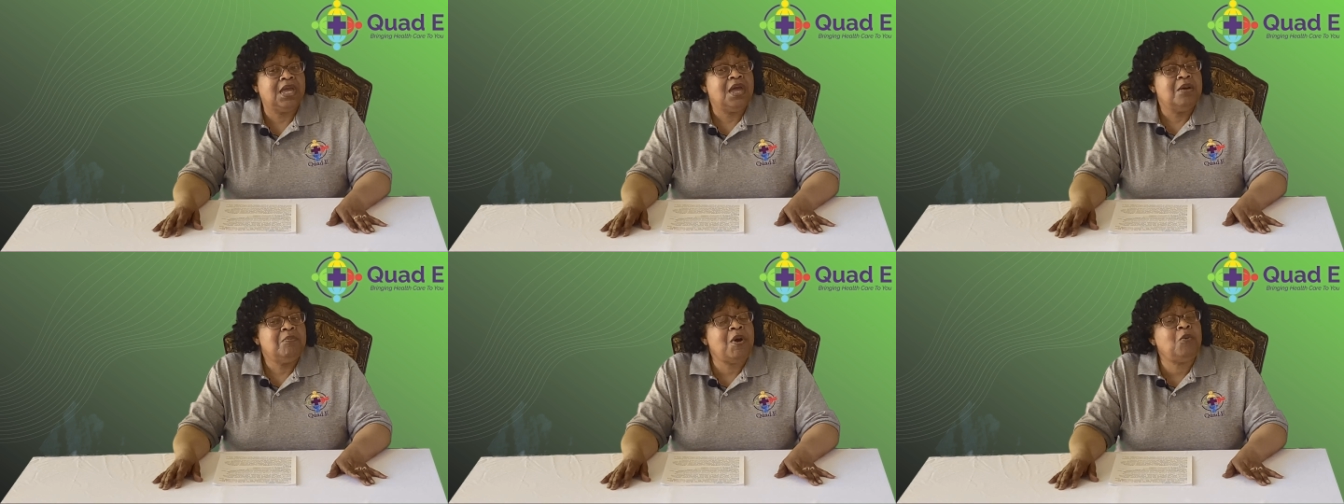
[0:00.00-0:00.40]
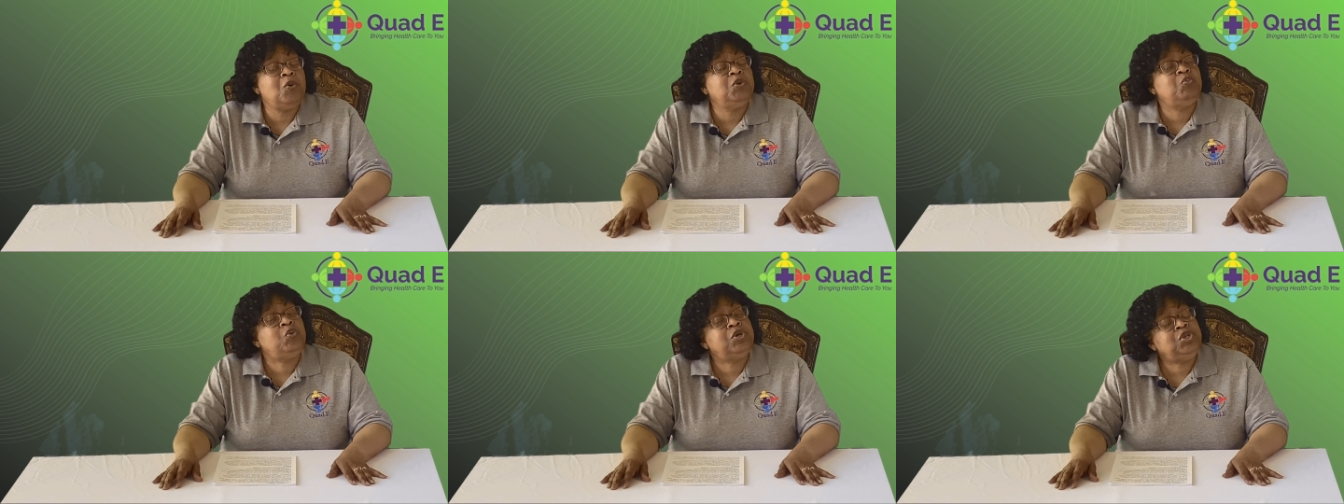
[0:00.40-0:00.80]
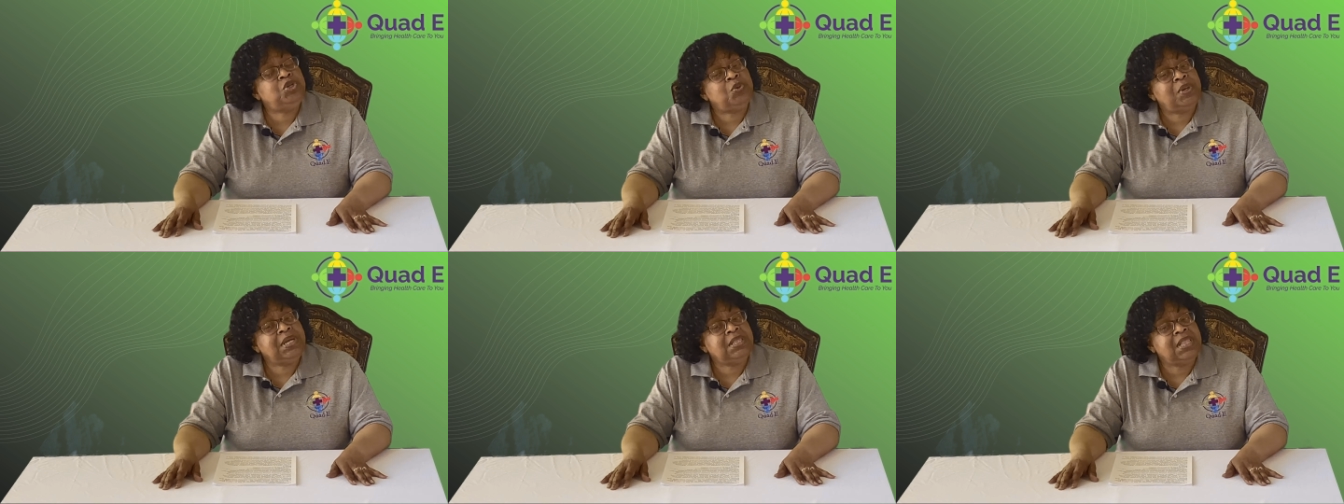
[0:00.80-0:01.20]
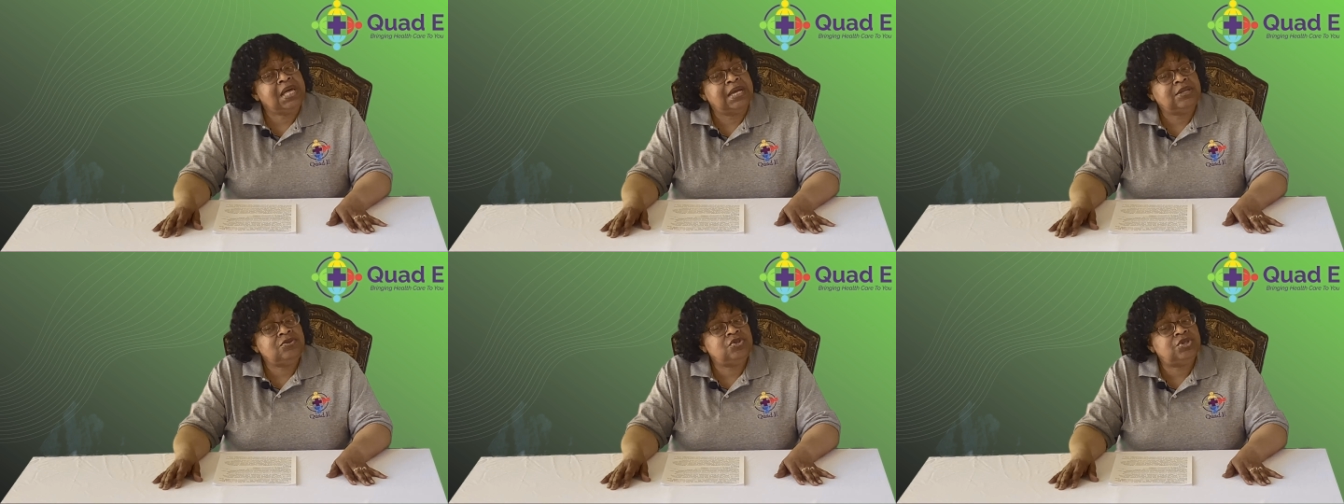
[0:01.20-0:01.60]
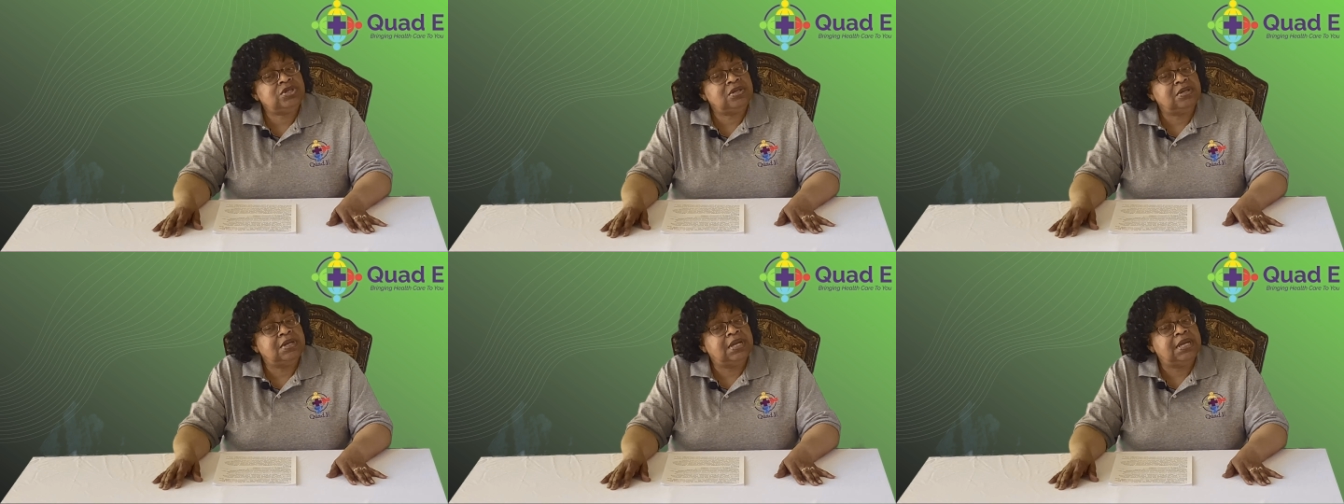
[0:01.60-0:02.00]
But when we're doing lunch,
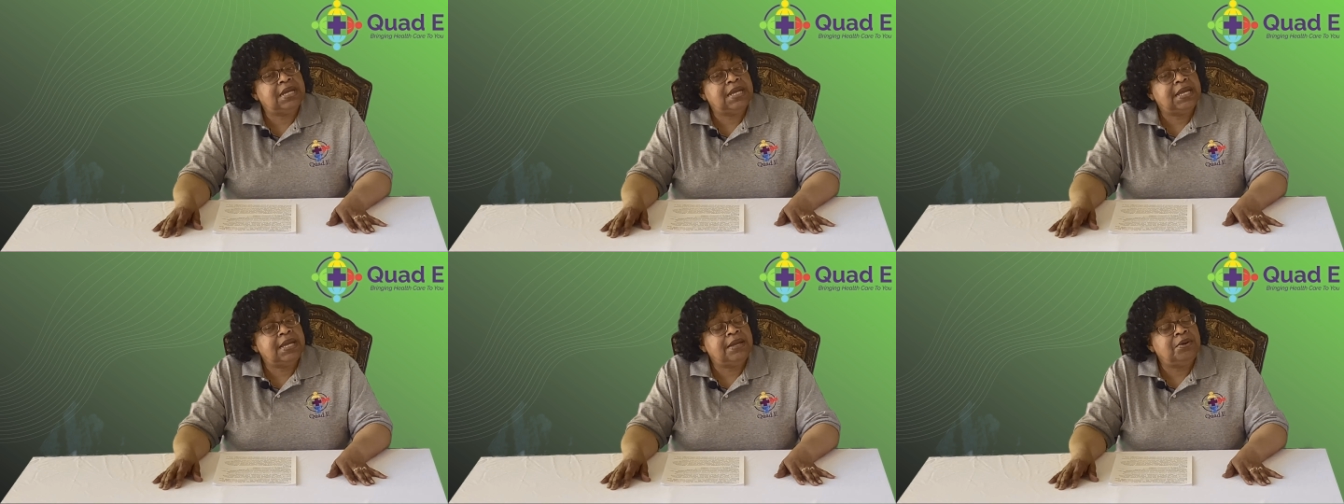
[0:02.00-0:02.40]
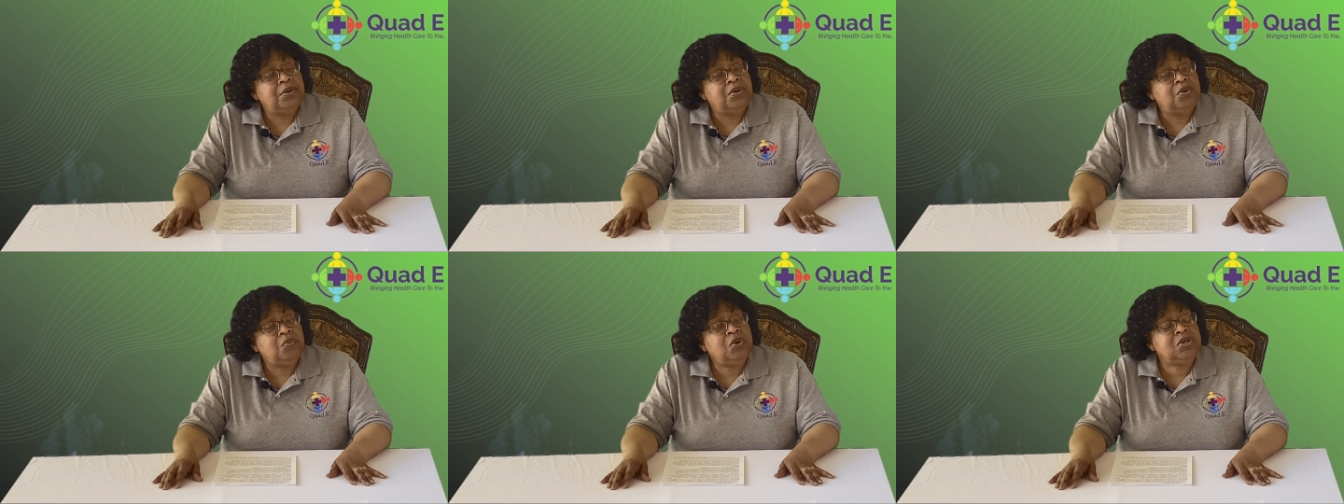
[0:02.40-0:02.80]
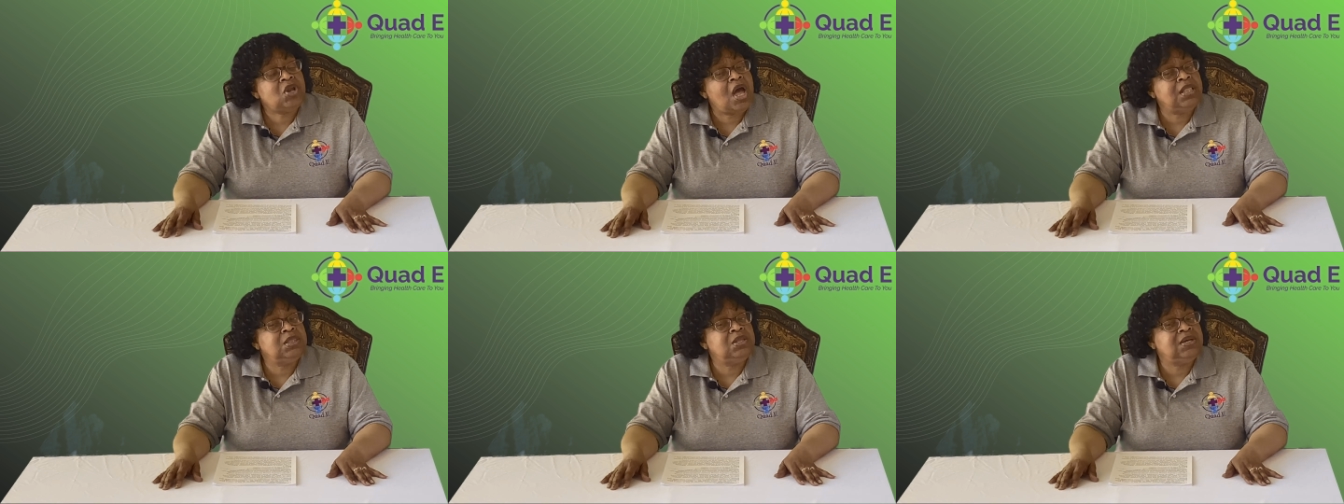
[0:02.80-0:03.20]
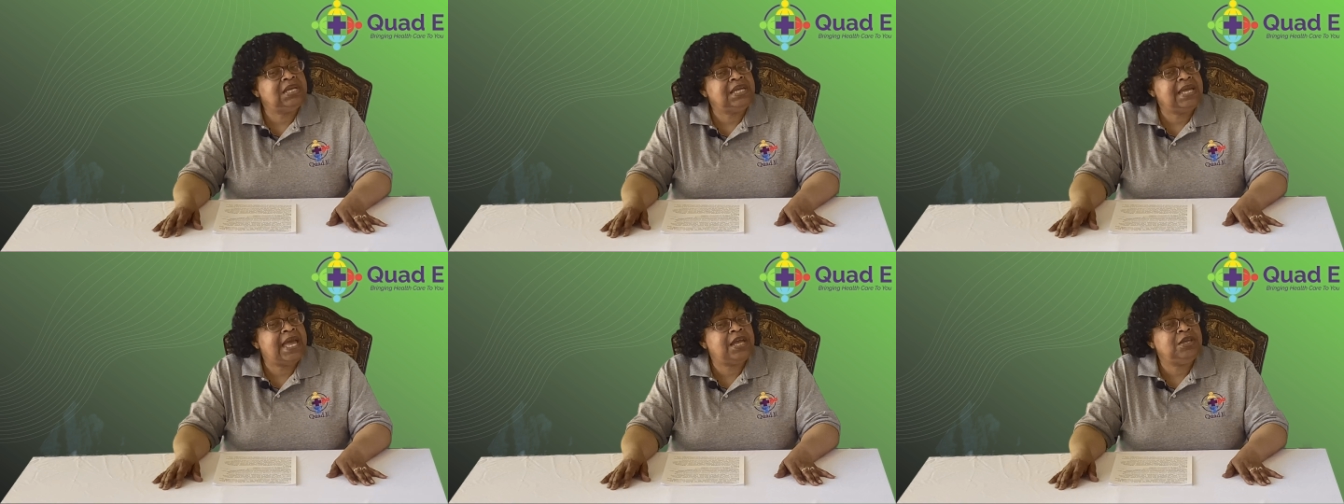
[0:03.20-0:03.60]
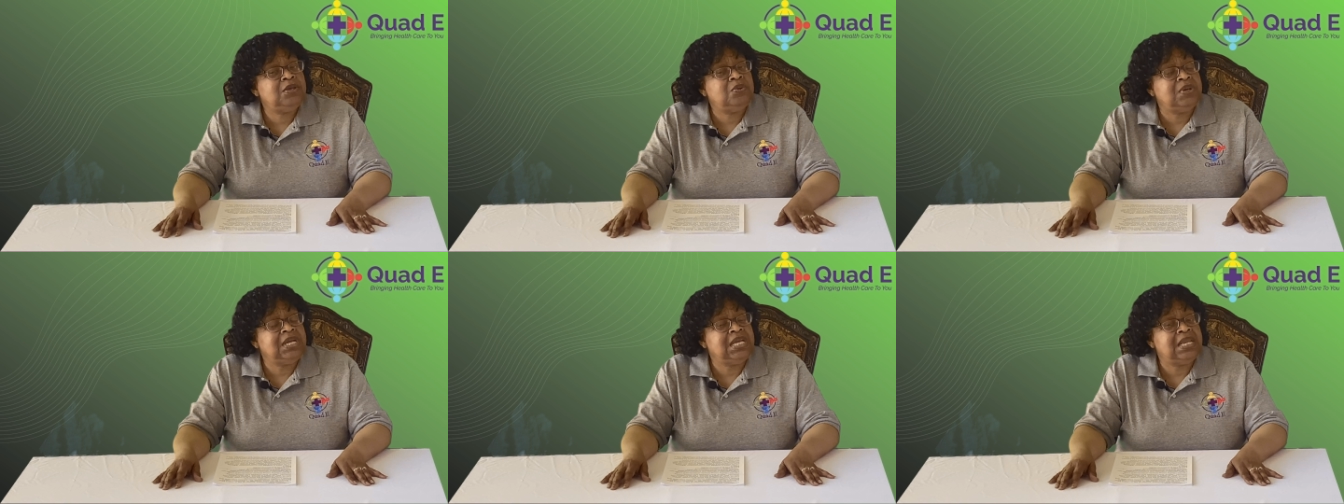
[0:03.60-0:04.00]
we're not looking at you
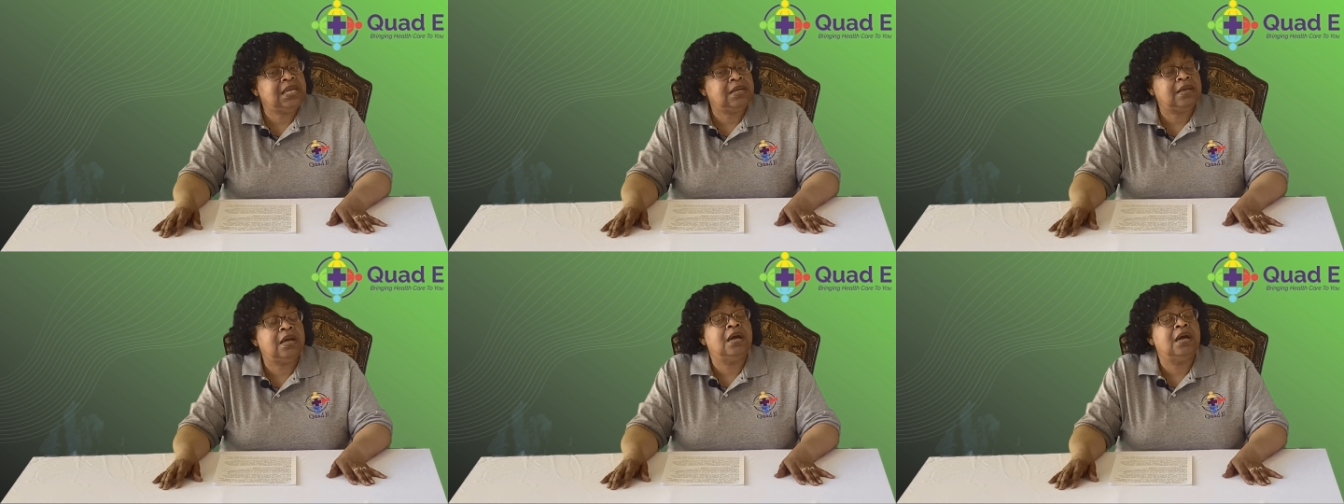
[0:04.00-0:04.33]
eating